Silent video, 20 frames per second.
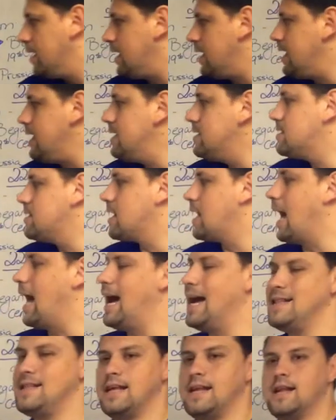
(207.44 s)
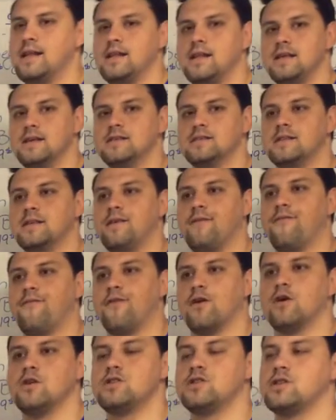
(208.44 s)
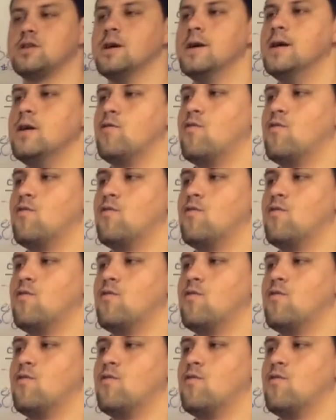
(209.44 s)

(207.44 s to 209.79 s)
He's the guy that is the first